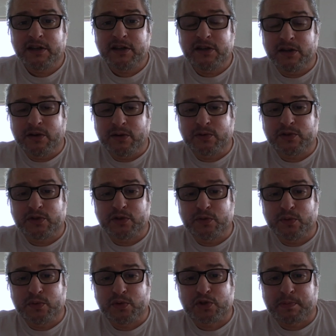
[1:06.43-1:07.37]
you know,
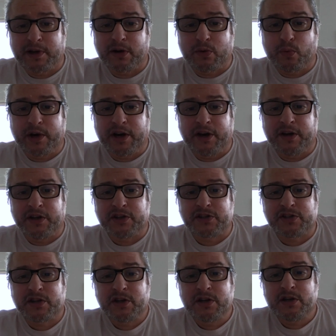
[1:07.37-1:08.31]
to spread
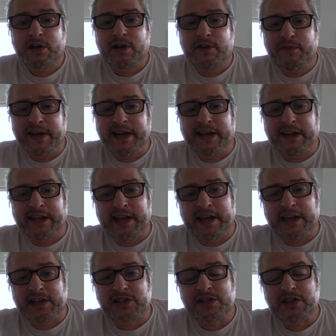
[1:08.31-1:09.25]
awareness of A L
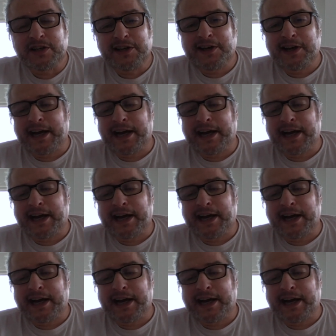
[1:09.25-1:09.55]
S.